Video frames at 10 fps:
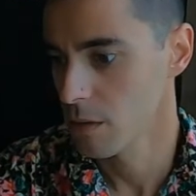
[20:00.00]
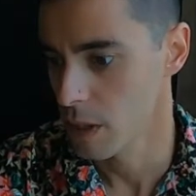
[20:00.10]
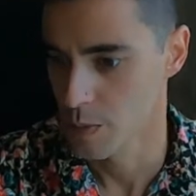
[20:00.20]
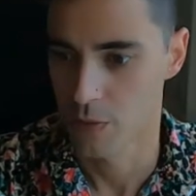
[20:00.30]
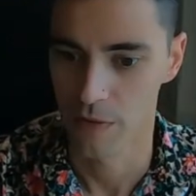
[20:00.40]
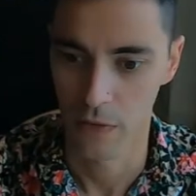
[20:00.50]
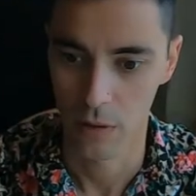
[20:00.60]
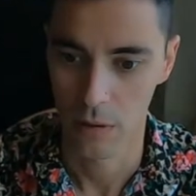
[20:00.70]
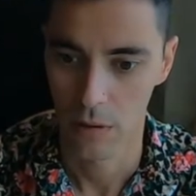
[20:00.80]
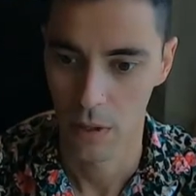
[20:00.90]
guys prefer?
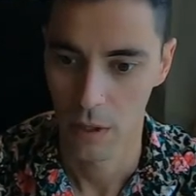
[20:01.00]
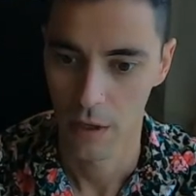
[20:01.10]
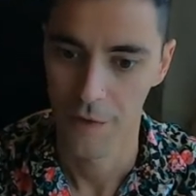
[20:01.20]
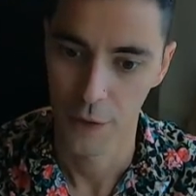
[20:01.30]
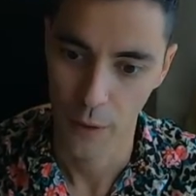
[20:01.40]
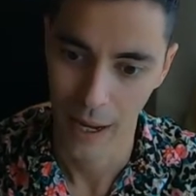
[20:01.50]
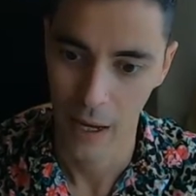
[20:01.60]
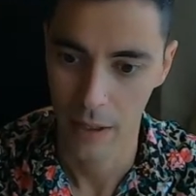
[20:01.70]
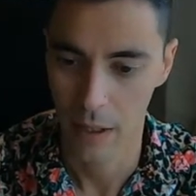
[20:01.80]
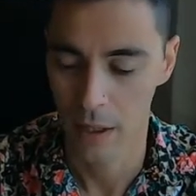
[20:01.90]
If you
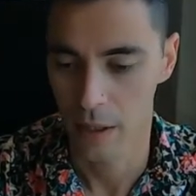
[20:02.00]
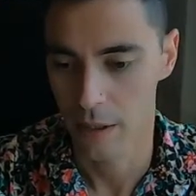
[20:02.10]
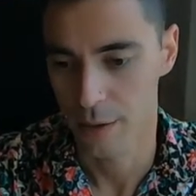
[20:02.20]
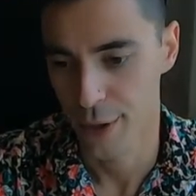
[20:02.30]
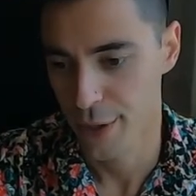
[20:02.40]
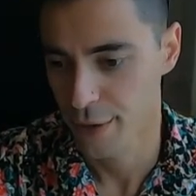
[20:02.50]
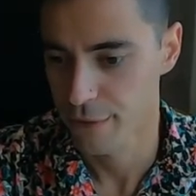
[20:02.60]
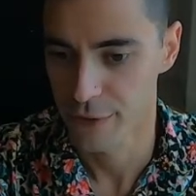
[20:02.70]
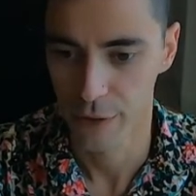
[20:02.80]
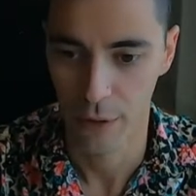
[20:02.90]
had a night
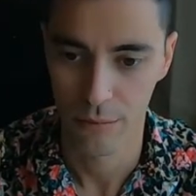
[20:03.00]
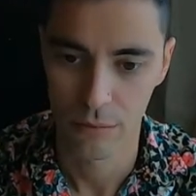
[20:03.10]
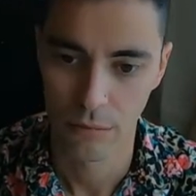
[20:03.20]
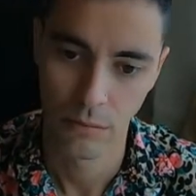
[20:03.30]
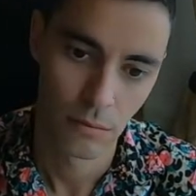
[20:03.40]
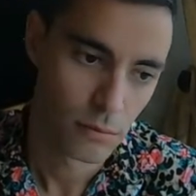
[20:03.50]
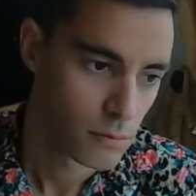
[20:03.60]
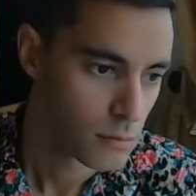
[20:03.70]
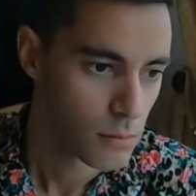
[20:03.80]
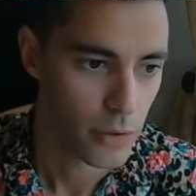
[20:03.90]
of,
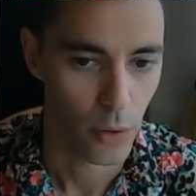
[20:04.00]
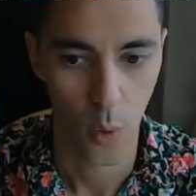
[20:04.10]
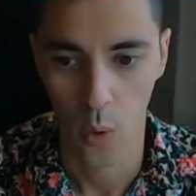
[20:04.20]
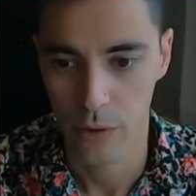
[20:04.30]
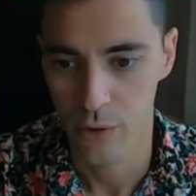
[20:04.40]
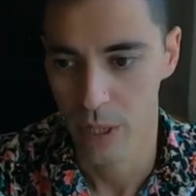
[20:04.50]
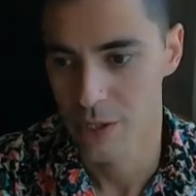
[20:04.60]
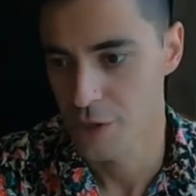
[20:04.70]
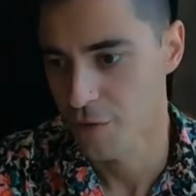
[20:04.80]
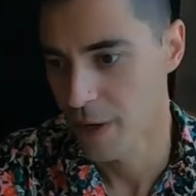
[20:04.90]
the cold
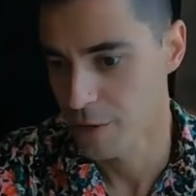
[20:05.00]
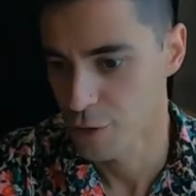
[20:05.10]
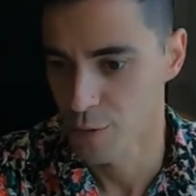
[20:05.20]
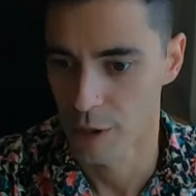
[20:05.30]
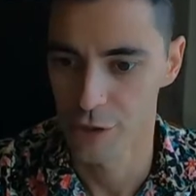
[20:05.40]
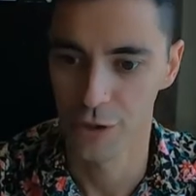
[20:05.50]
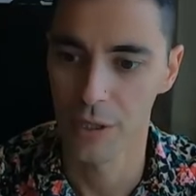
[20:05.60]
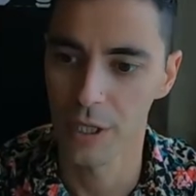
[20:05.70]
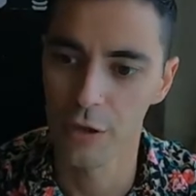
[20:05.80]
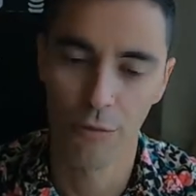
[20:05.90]
sweats, you've had too much to
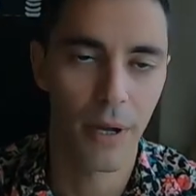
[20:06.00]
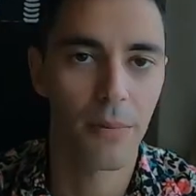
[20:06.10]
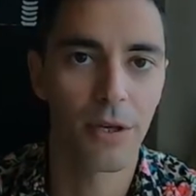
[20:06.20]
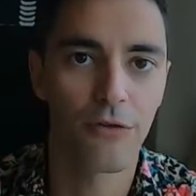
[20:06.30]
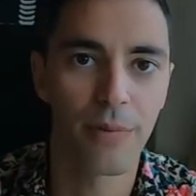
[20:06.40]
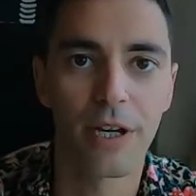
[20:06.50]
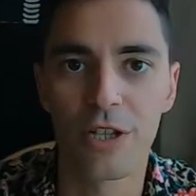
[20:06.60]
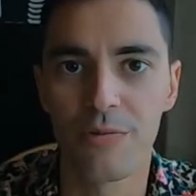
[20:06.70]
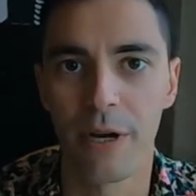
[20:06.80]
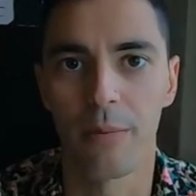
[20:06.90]
eat, or maybe you've been
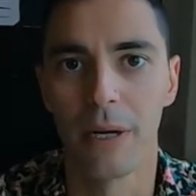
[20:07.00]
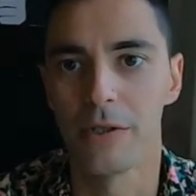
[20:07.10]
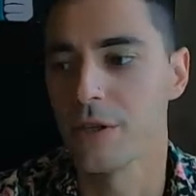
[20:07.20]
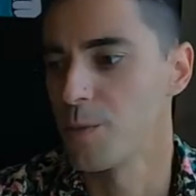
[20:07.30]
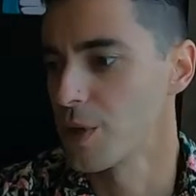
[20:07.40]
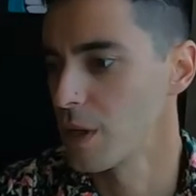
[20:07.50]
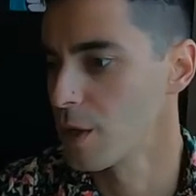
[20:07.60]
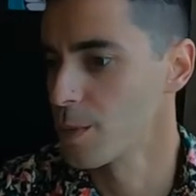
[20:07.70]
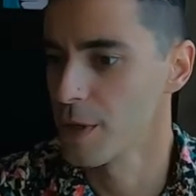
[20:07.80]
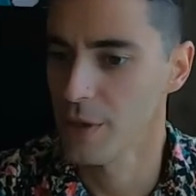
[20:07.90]
experimenting with a
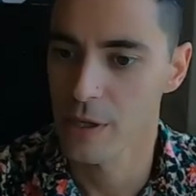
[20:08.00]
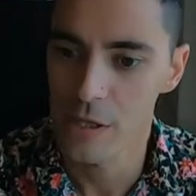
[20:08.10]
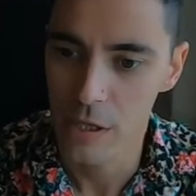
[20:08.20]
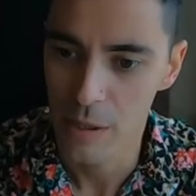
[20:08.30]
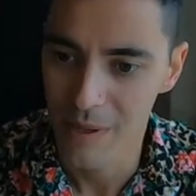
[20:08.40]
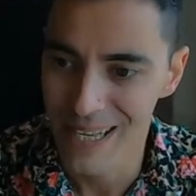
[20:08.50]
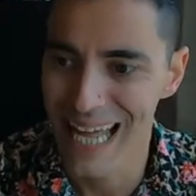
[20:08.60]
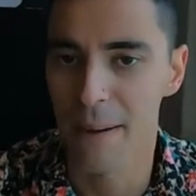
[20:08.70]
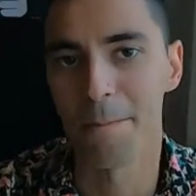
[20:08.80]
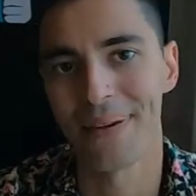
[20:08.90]
little bit of this, a little bit of
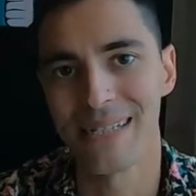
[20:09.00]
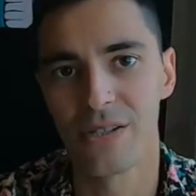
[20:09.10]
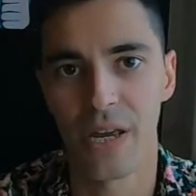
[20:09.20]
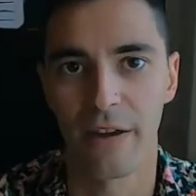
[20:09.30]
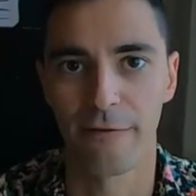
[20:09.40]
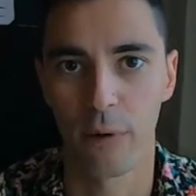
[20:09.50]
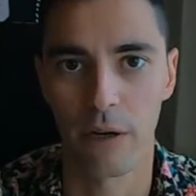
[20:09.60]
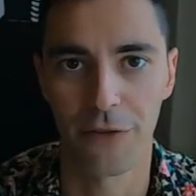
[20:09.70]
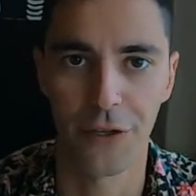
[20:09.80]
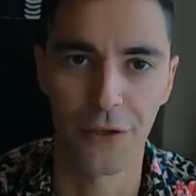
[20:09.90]
that. Be safe,
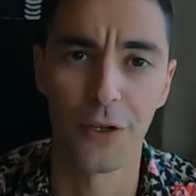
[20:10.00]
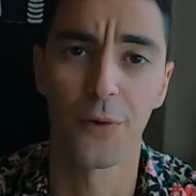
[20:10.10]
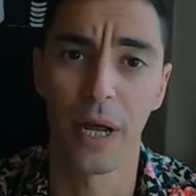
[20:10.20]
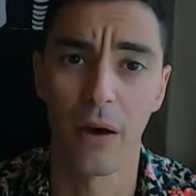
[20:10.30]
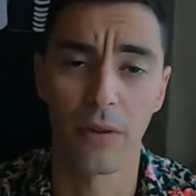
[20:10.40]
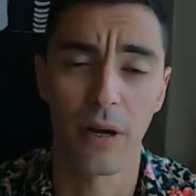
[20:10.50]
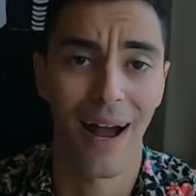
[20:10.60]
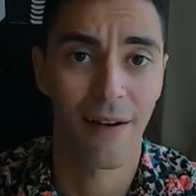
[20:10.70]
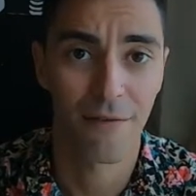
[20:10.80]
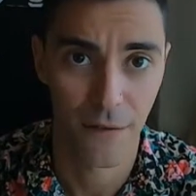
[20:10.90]
whatever you're doing out there.
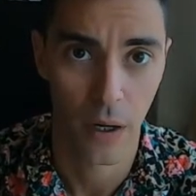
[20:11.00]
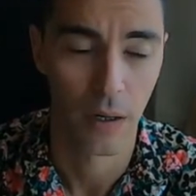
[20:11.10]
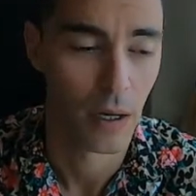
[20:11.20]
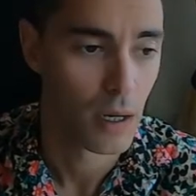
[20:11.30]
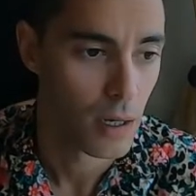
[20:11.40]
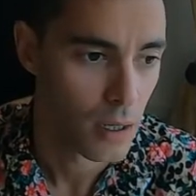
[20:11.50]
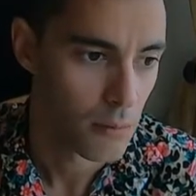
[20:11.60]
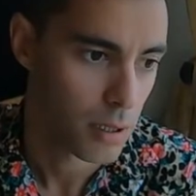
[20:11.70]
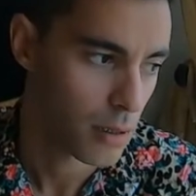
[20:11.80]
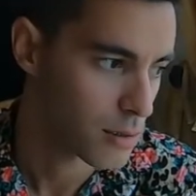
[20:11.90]
Have fun.
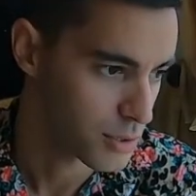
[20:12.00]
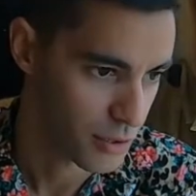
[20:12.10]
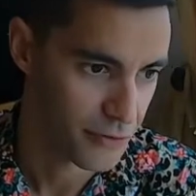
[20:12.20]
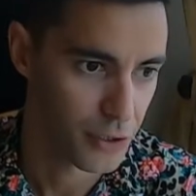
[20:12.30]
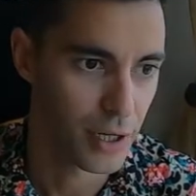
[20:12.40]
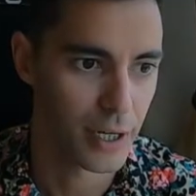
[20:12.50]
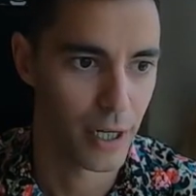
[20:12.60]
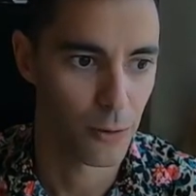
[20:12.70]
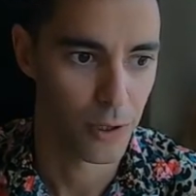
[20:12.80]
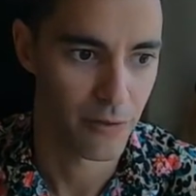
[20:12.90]
But also, if you got to
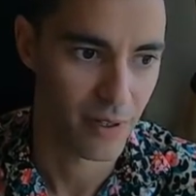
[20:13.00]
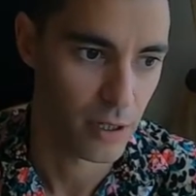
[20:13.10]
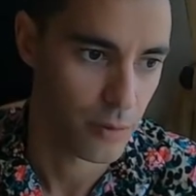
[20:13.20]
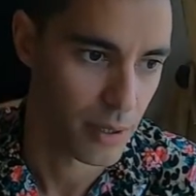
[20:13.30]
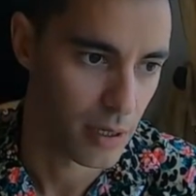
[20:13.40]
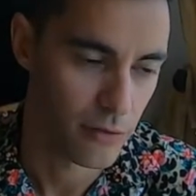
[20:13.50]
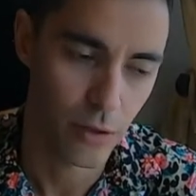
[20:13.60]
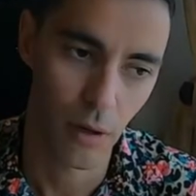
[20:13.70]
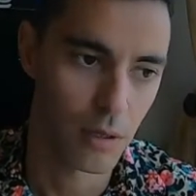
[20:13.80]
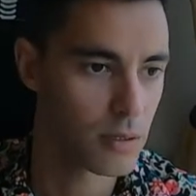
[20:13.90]
get rid of a little bit of,
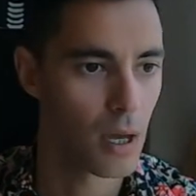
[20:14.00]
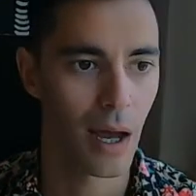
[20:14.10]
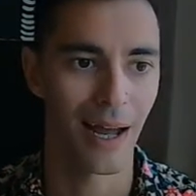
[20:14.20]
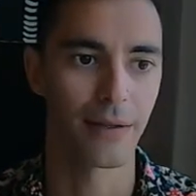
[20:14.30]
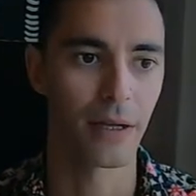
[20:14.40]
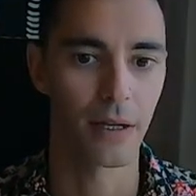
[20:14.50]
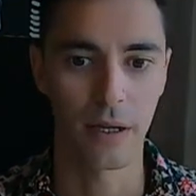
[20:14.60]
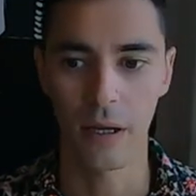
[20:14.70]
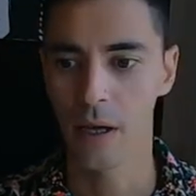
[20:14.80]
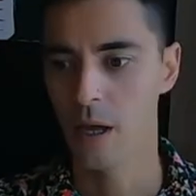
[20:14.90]
it's at the end of
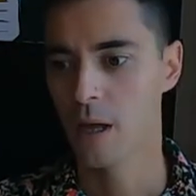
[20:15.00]
the day,